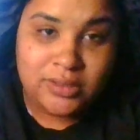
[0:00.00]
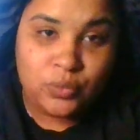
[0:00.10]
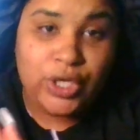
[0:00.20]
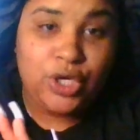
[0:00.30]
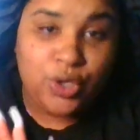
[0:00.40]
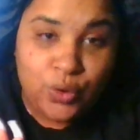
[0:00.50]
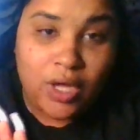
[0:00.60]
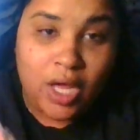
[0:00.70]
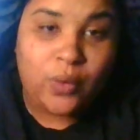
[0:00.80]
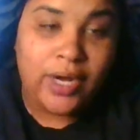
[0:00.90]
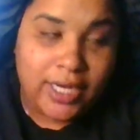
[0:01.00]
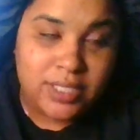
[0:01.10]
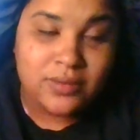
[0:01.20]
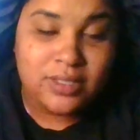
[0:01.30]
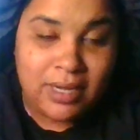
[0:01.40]
We knew
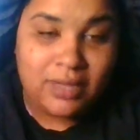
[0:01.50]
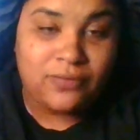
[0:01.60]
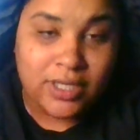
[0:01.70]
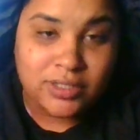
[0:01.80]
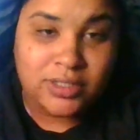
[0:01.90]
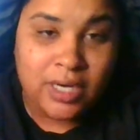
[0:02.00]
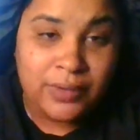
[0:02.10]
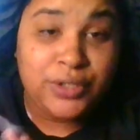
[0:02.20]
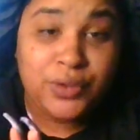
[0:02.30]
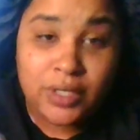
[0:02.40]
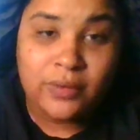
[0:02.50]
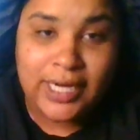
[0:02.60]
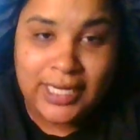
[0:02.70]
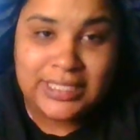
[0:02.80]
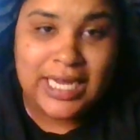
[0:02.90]
Aquarius was the motherfucking star. We knew
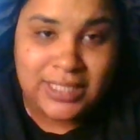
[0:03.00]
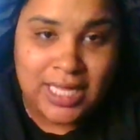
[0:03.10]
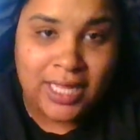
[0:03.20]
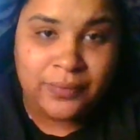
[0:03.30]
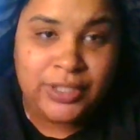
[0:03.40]
Aquarius had talent.